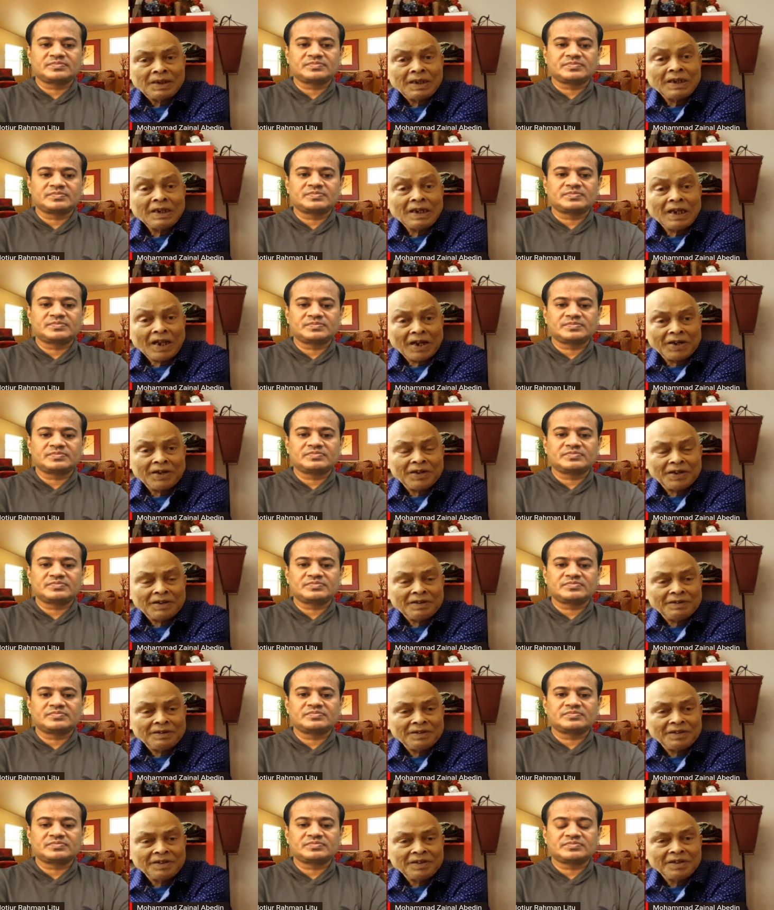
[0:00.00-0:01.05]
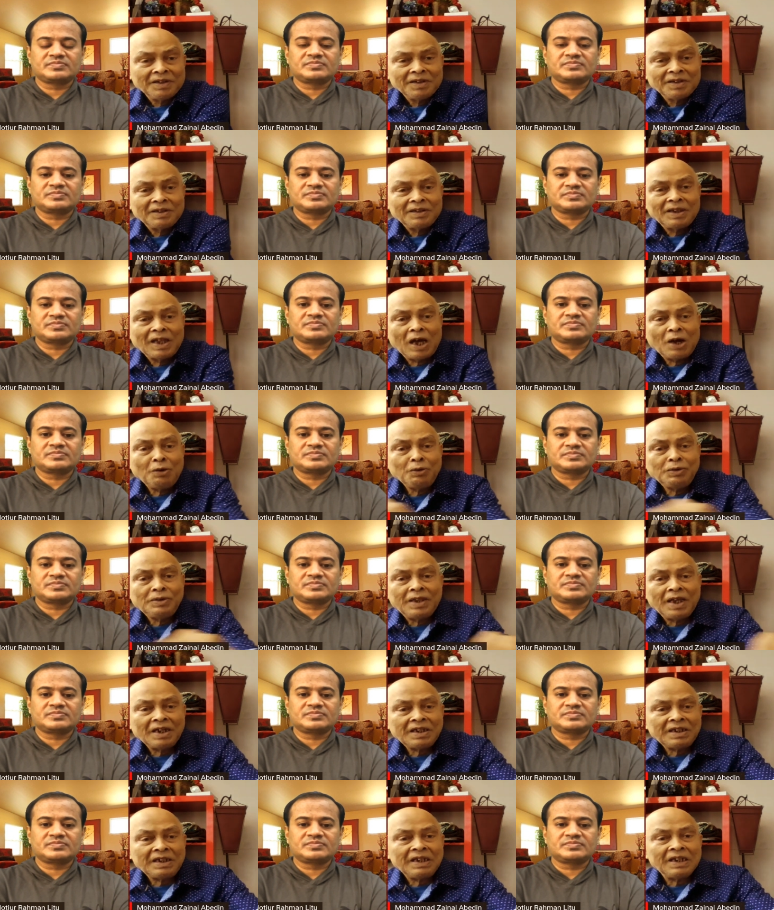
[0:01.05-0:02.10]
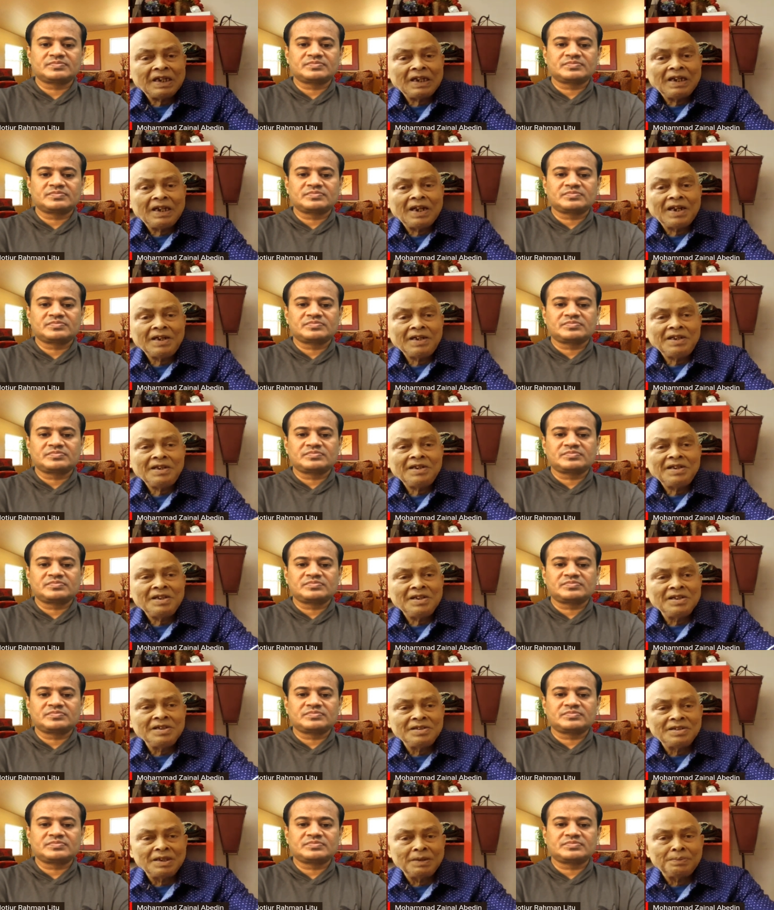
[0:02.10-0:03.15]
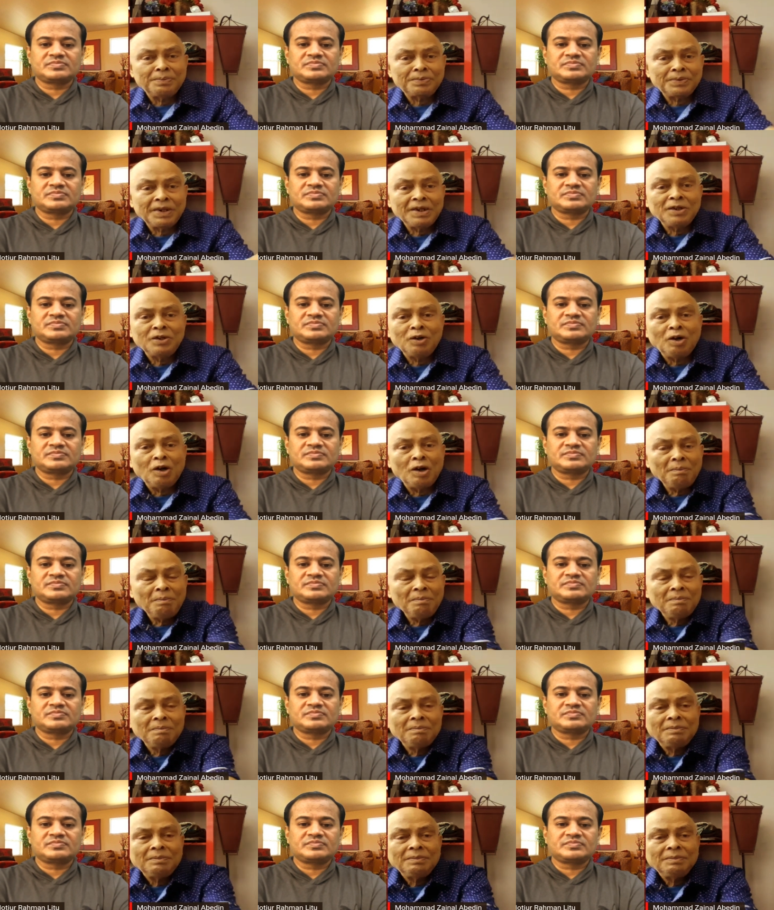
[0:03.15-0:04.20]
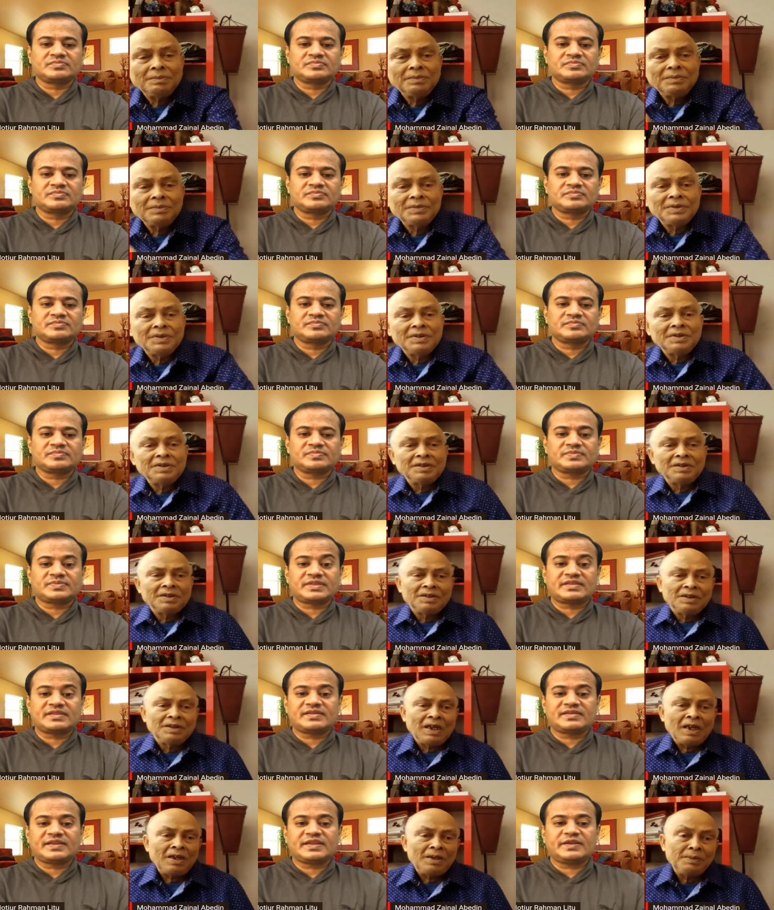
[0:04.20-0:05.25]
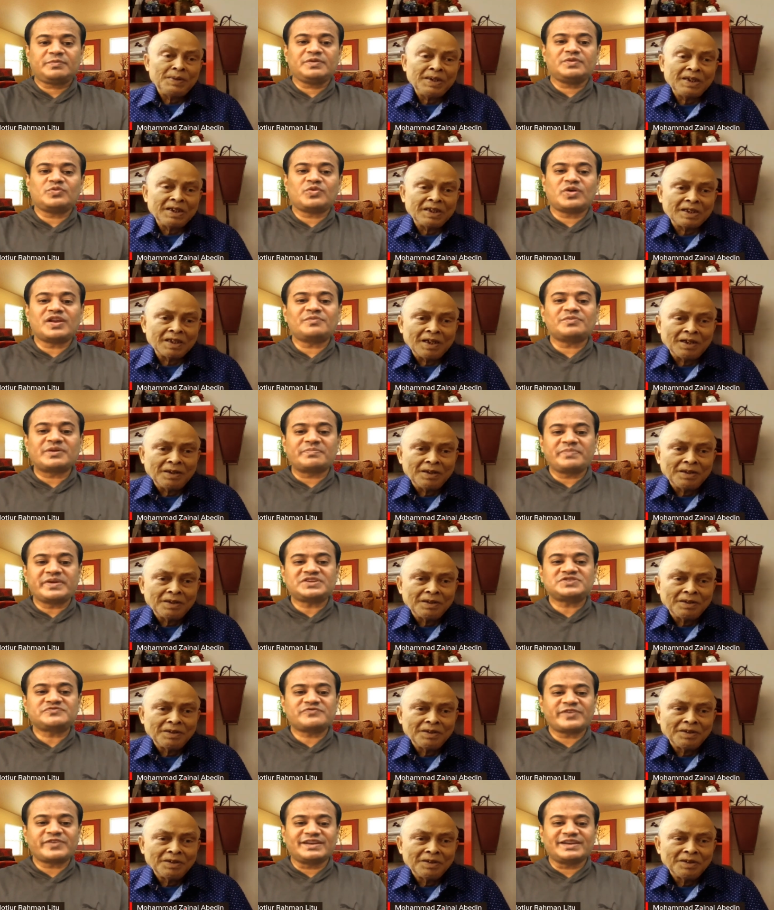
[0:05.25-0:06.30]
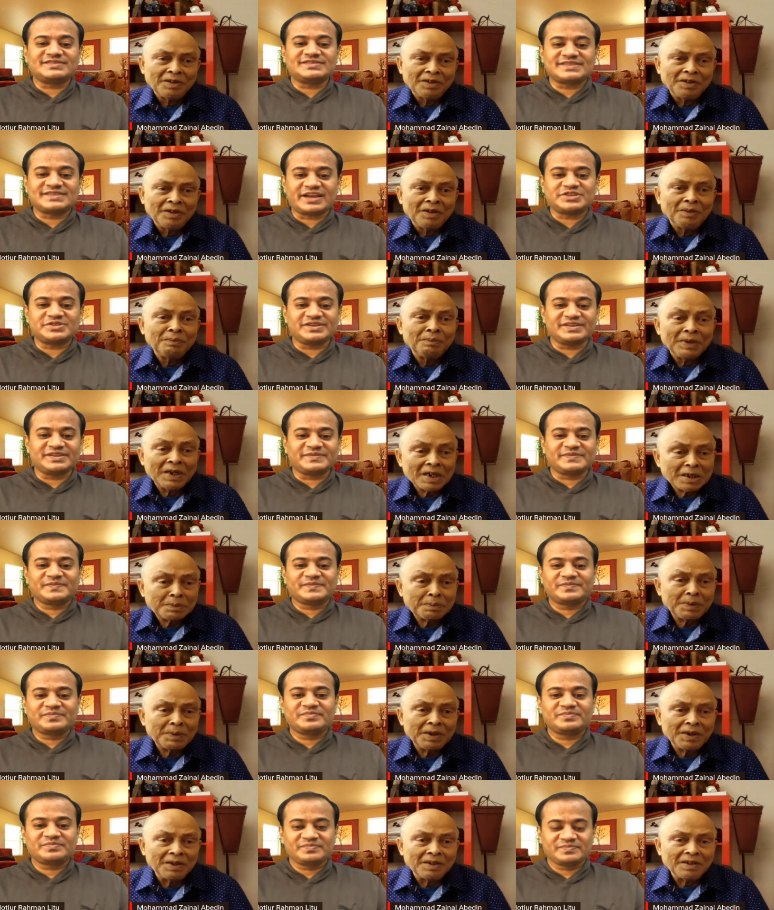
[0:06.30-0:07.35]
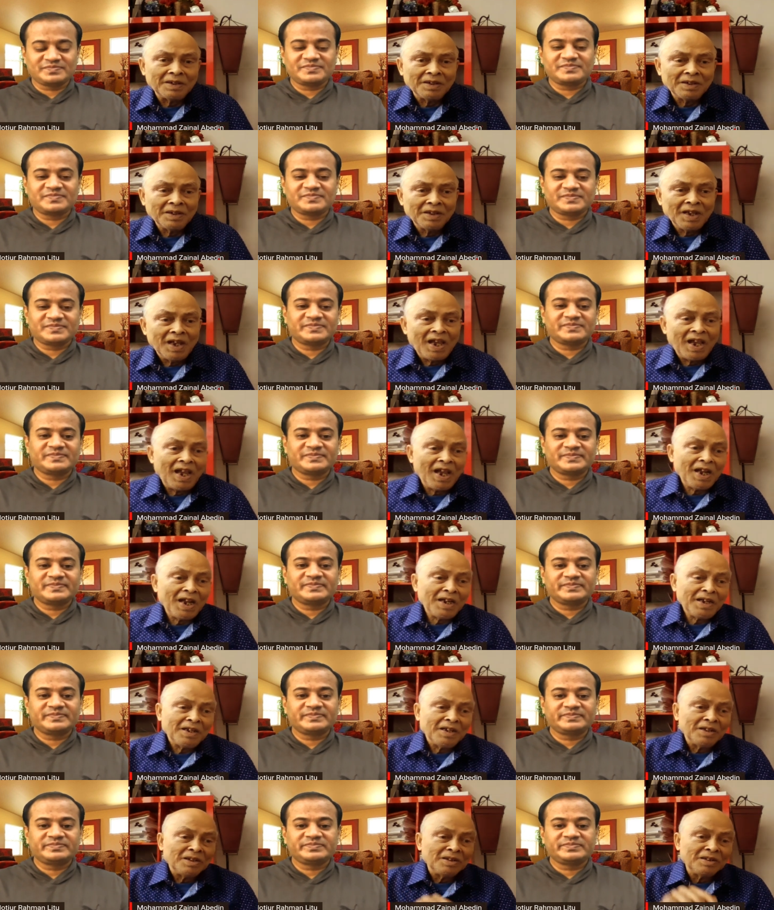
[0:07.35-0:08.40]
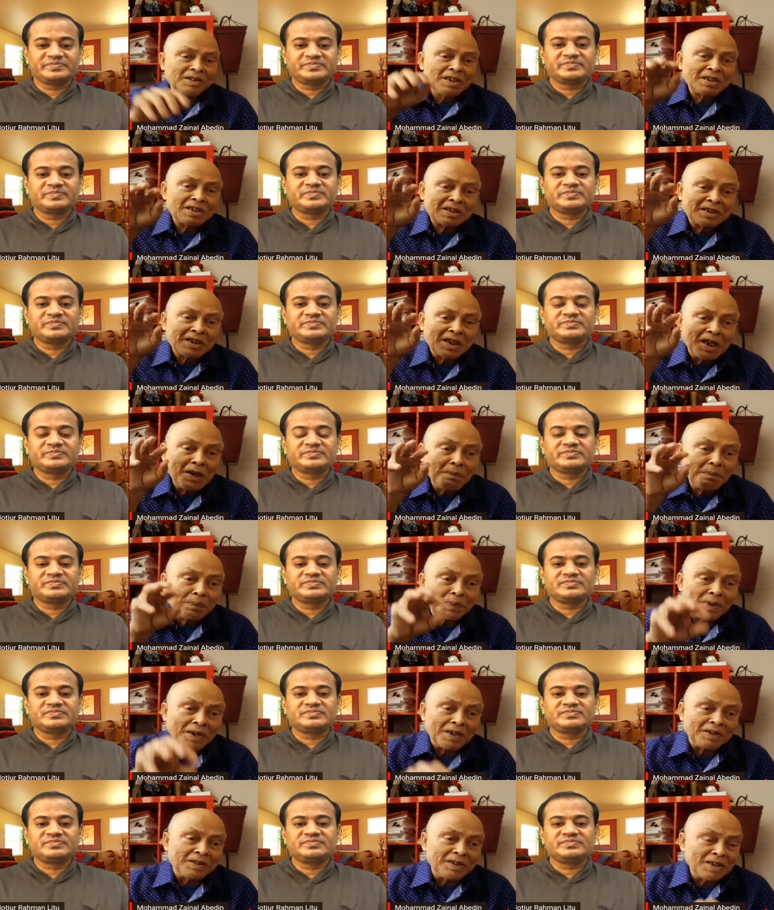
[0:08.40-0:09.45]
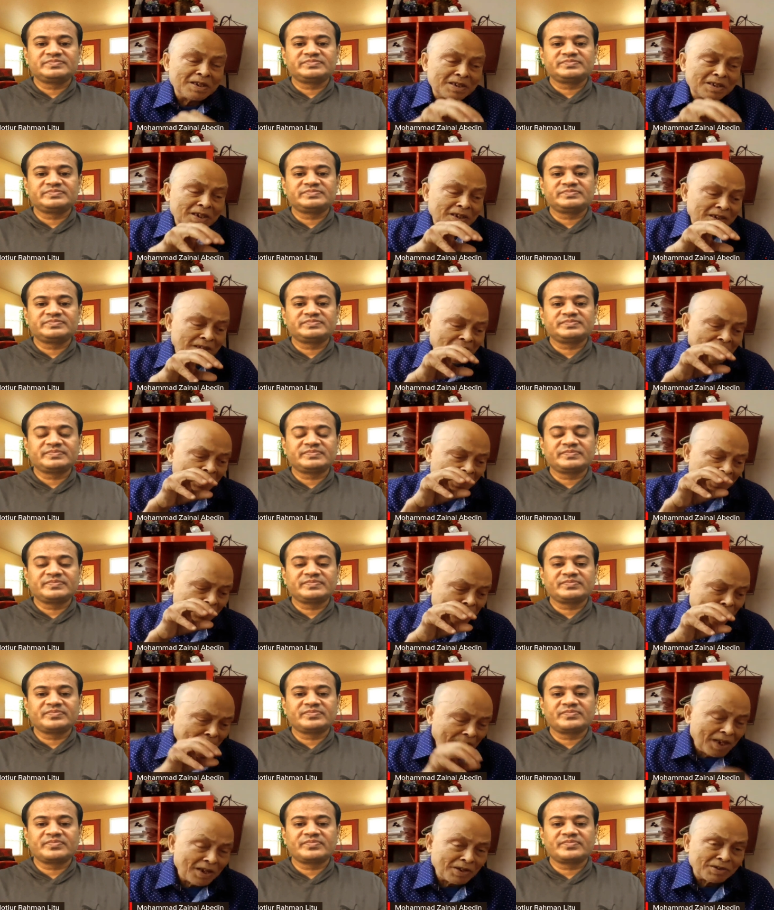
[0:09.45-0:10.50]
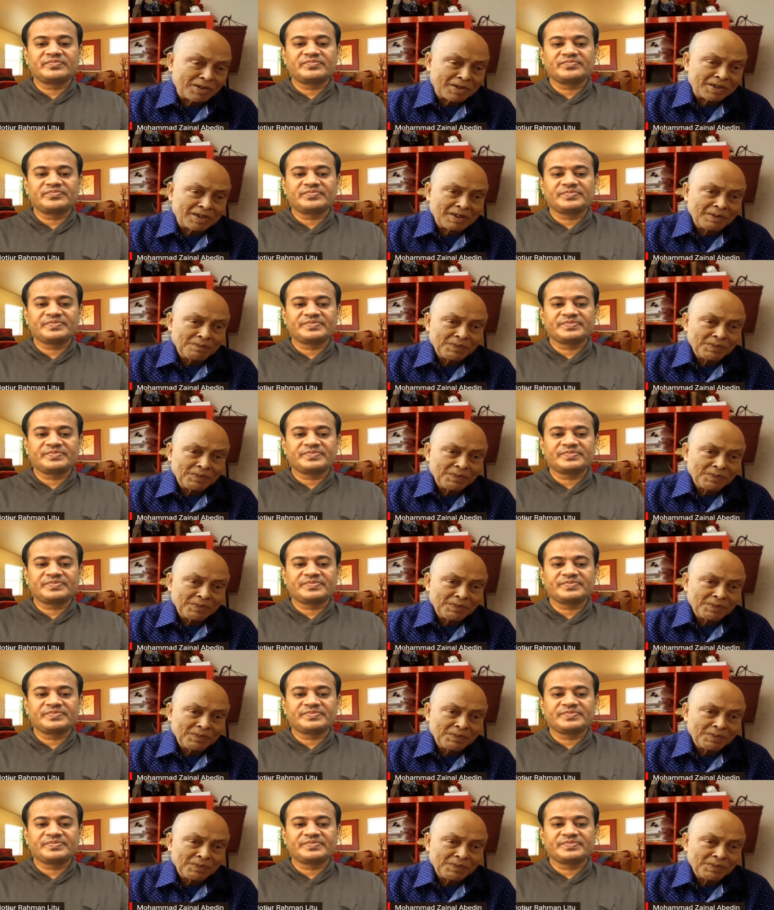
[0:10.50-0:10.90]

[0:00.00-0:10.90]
Speaker 1: England. Now that England is a friend of
Speaker 2: America, one of the best friends actually, best friend,
Speaker 1: and this same friend, this is a France.